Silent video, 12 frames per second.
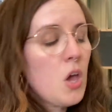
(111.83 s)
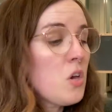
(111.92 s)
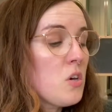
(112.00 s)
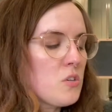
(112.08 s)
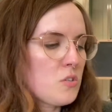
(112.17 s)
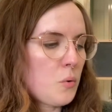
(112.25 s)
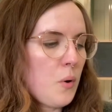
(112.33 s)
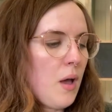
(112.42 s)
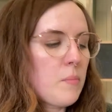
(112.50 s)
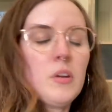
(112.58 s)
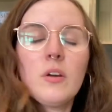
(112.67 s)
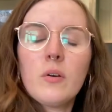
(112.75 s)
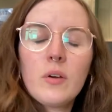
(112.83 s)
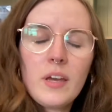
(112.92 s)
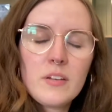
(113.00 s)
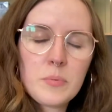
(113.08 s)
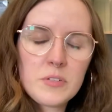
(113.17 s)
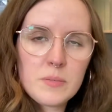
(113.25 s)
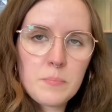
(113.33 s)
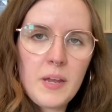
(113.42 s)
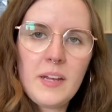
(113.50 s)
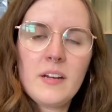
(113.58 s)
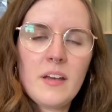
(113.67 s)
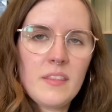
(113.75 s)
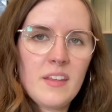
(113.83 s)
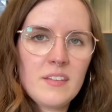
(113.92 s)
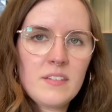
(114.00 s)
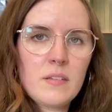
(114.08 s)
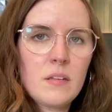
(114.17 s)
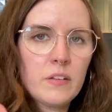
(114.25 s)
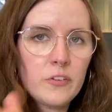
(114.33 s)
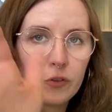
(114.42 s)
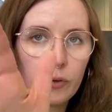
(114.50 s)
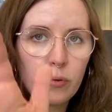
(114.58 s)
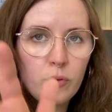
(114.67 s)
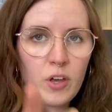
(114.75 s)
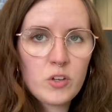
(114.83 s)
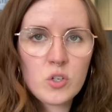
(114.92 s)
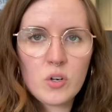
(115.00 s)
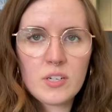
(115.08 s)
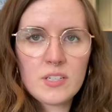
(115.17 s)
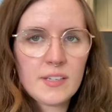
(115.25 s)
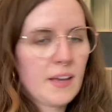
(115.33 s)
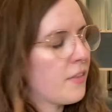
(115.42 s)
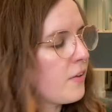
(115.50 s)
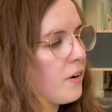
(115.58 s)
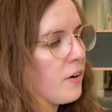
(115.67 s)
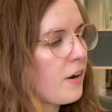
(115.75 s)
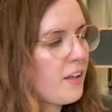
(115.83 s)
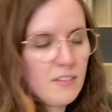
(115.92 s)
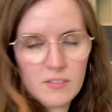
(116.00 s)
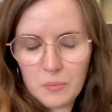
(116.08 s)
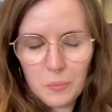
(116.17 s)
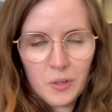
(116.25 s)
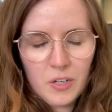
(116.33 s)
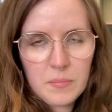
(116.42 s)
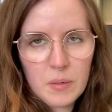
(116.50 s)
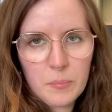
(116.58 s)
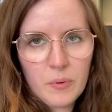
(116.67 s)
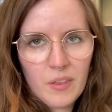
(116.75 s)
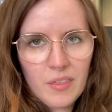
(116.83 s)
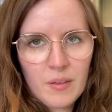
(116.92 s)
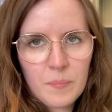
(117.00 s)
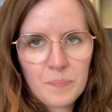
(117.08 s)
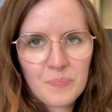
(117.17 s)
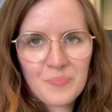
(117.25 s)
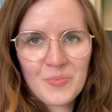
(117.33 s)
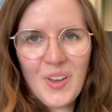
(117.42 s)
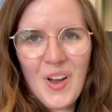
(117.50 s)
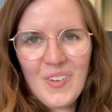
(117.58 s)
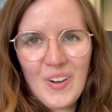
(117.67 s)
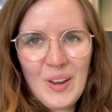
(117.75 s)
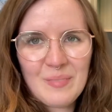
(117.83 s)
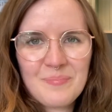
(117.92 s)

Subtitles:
So I'm gonna go ahead and put some paint on this. Let's go through that journey together and see what we come up with. All right.